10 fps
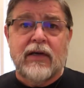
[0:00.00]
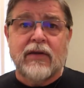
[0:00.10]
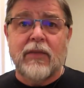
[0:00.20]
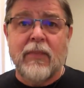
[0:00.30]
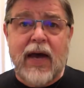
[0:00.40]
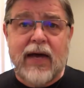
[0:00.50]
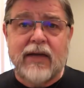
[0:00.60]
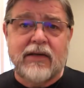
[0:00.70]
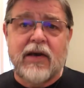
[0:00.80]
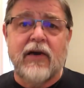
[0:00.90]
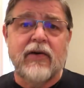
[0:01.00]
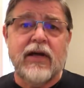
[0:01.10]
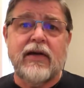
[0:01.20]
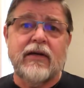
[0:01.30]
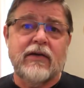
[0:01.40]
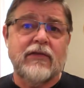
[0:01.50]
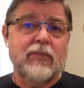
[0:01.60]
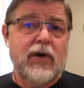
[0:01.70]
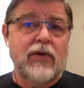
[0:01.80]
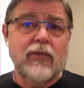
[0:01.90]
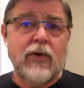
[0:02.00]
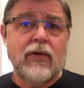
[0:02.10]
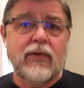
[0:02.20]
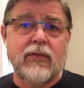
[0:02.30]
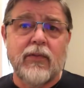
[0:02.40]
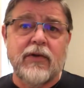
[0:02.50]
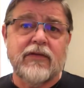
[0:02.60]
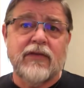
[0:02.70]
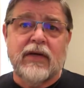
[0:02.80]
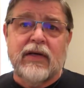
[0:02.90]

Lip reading: The man carrying his bedroll was